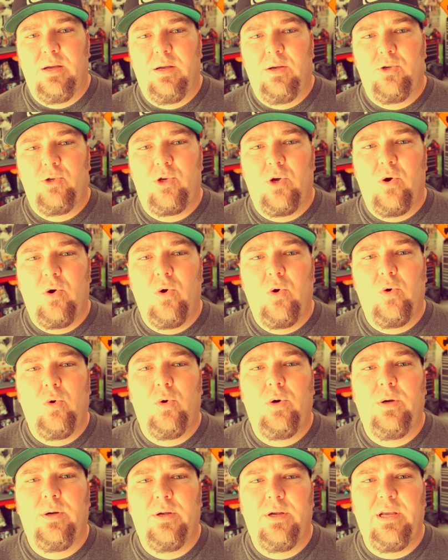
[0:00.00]

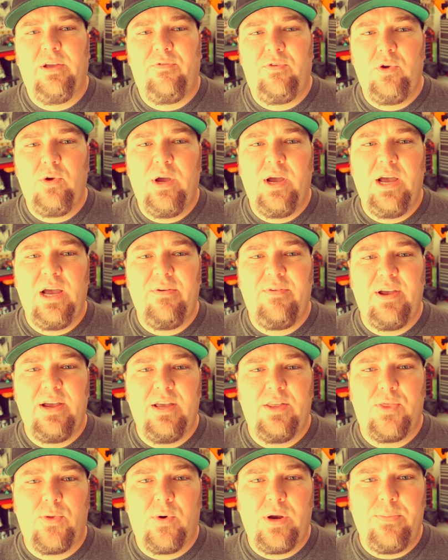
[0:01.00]
So if you have a
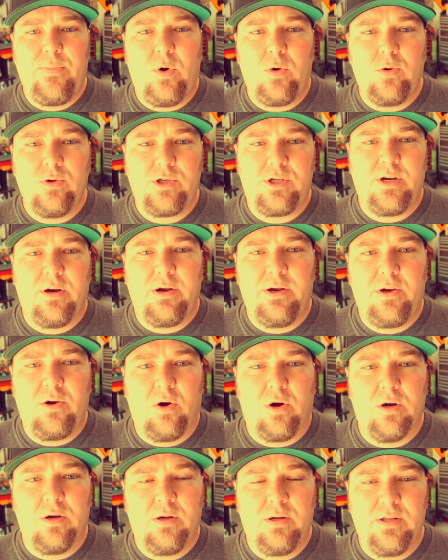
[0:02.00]
three bolt steering
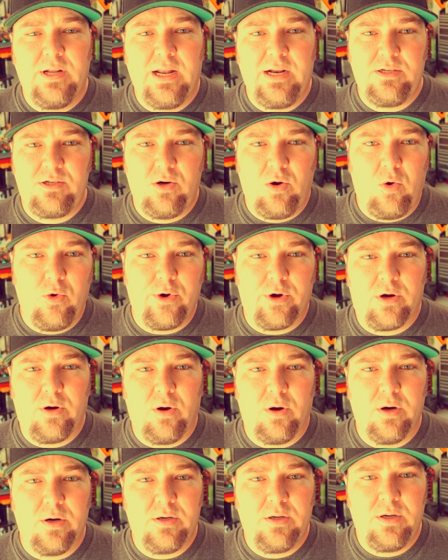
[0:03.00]
cart, that is an older
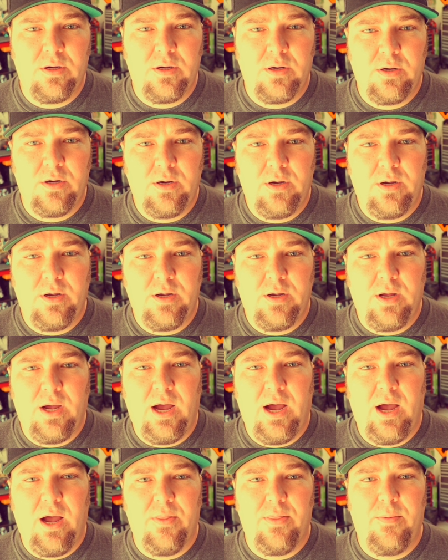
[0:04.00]
cart,
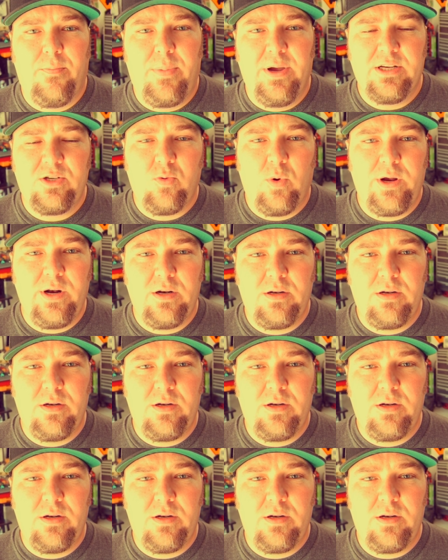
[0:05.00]
uh, the best way to